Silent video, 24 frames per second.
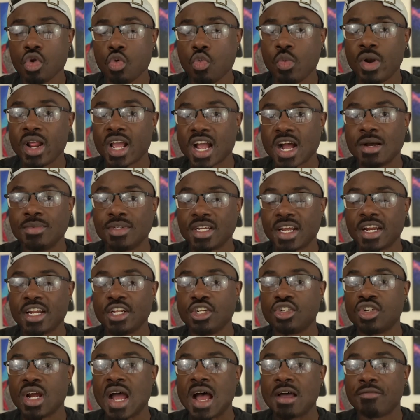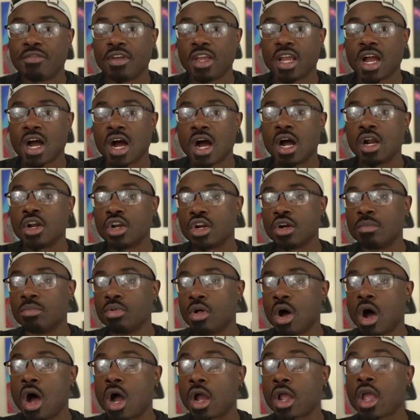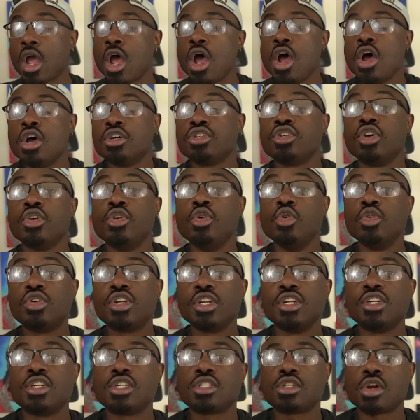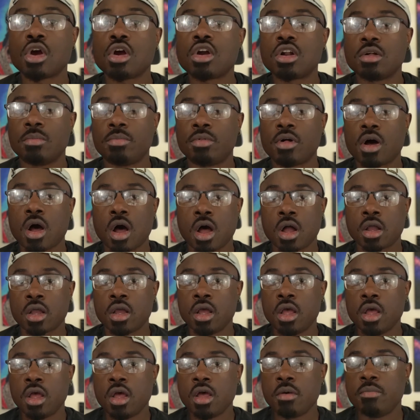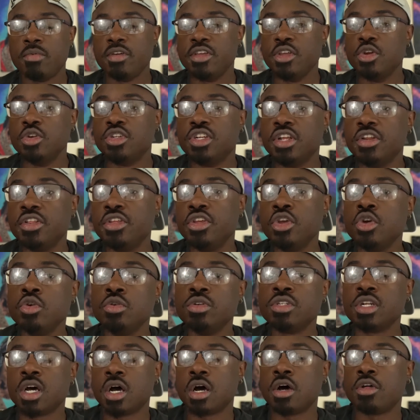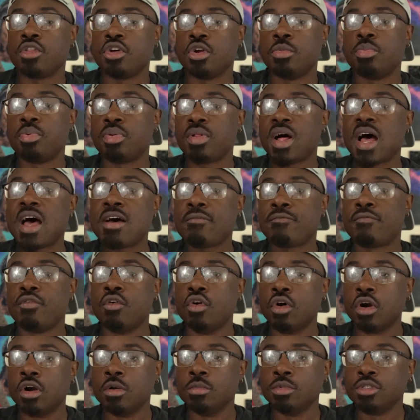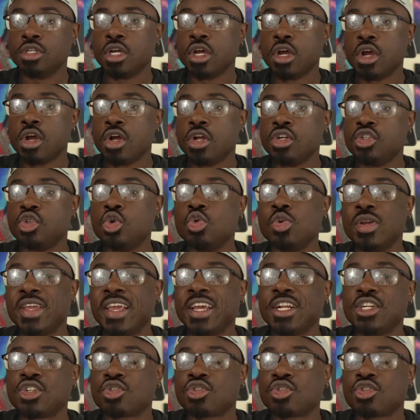when it comes to getting traffic on your blog. So you should start a blog, but you should use other platforms to get